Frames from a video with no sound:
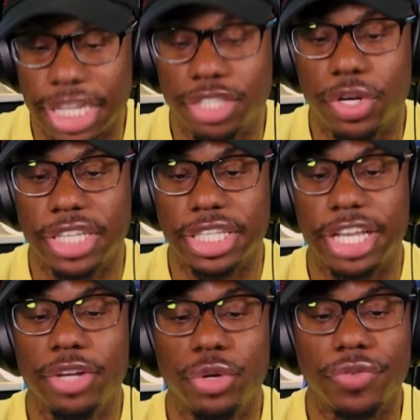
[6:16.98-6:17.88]
That's crazy.
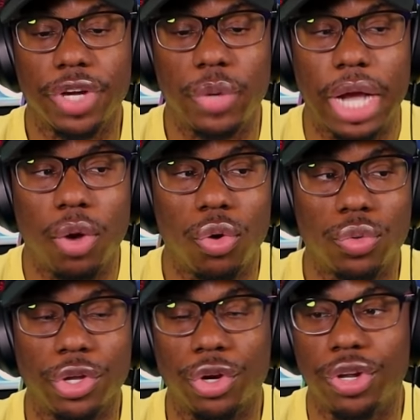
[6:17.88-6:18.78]
He don't even know how
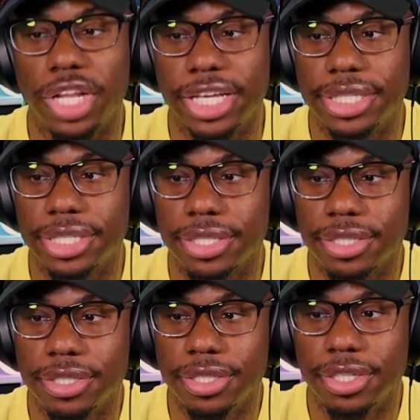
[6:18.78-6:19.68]
old the girl
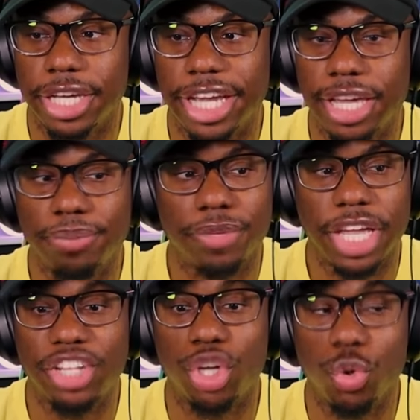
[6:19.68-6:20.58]
is. He
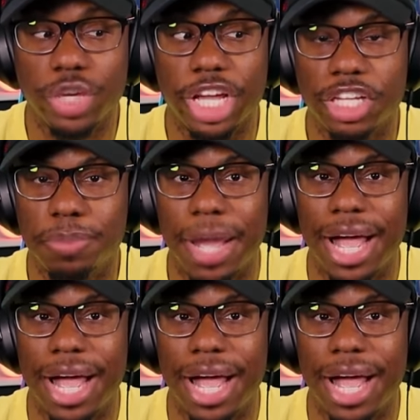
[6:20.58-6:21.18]
he two years